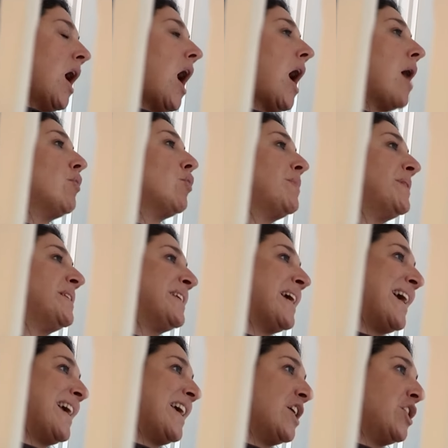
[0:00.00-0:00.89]
I will be
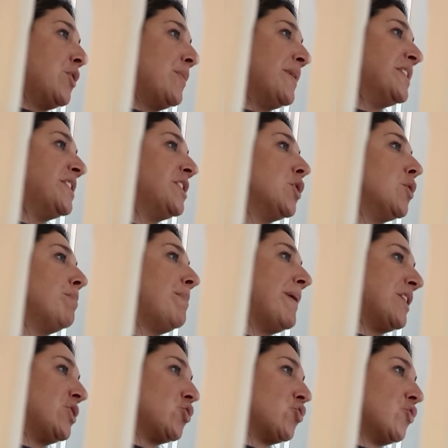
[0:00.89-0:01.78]
taking you into your
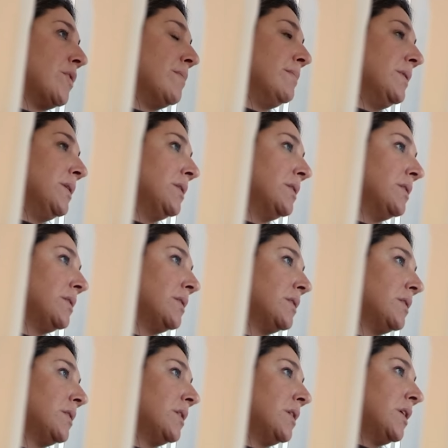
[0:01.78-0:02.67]
bedroom,
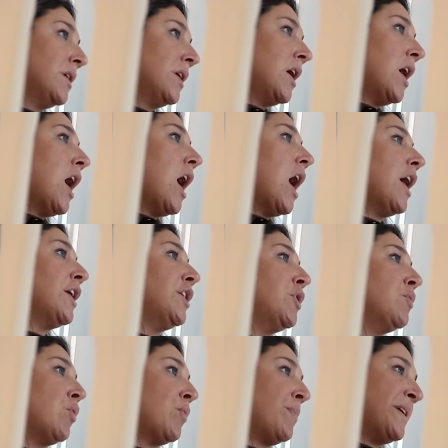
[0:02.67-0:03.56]

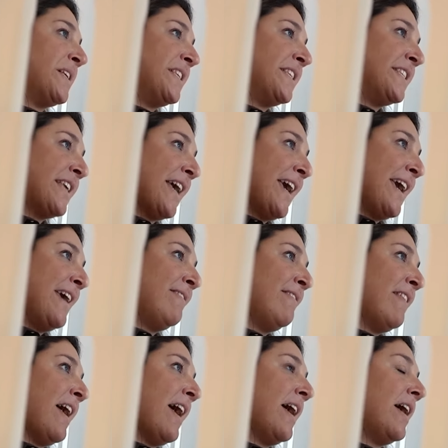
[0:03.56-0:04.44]
and you will be
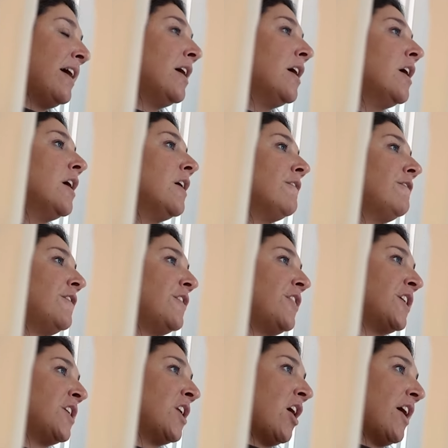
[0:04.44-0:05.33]
staying there
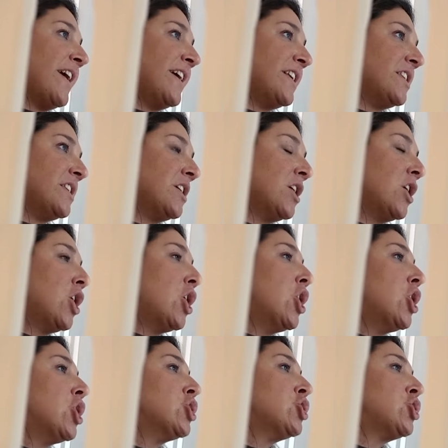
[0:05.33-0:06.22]
for the night.
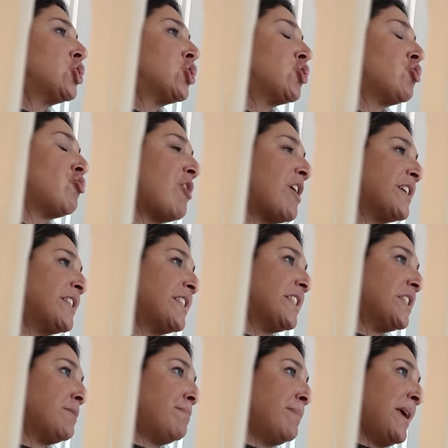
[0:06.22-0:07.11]

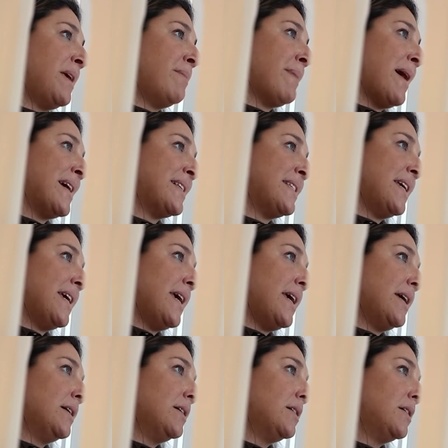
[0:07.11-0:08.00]
Trust me,
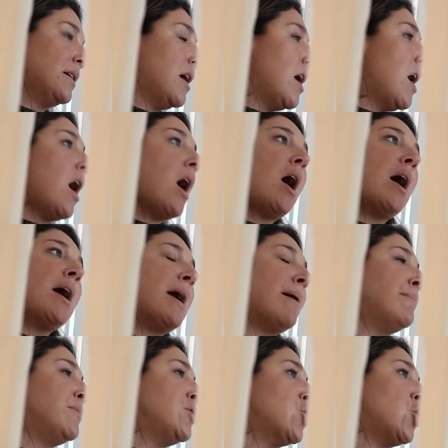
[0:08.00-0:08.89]
Maddie, I
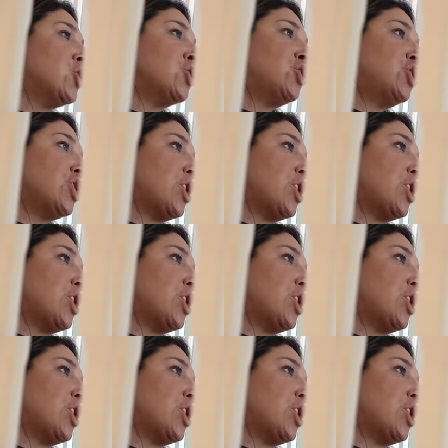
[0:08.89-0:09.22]
am not